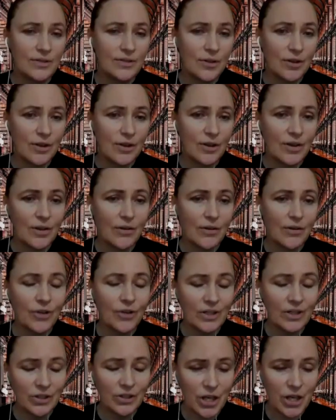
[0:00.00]
it's a
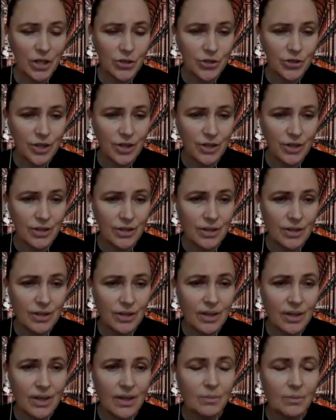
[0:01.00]
foundation,
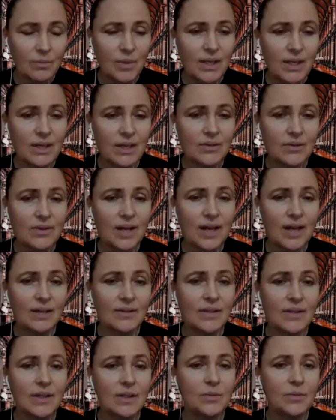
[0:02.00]
meaning
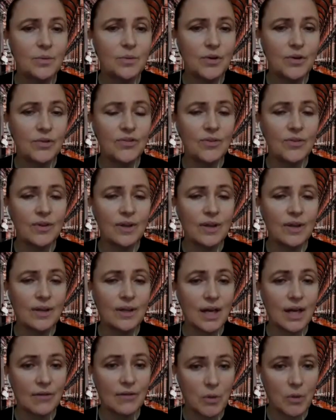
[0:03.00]
that it was
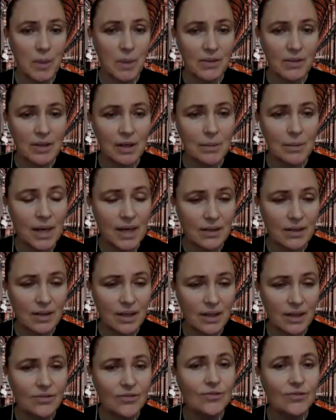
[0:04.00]
governmental
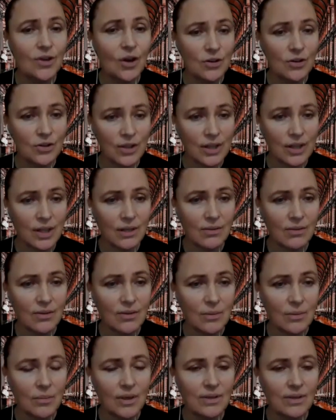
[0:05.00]
money starting it,
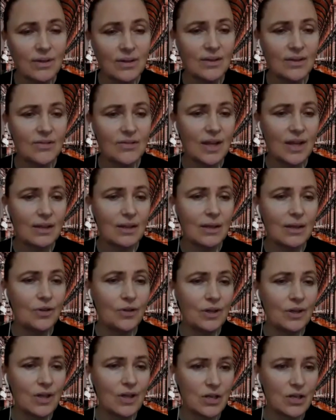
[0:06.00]
but as any
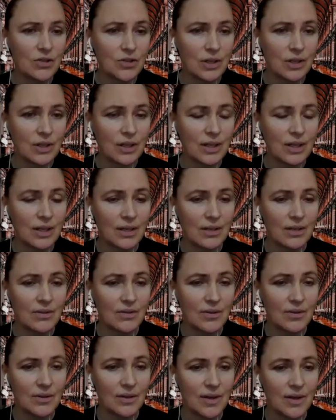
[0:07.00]
foundation, it
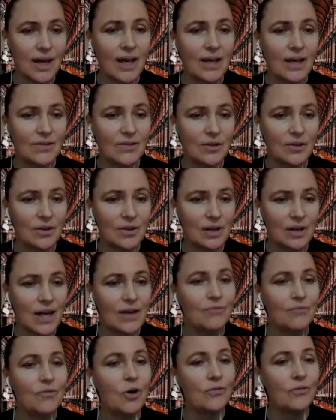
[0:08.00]
has a
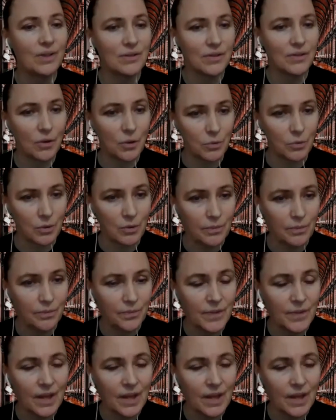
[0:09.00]
life of its own.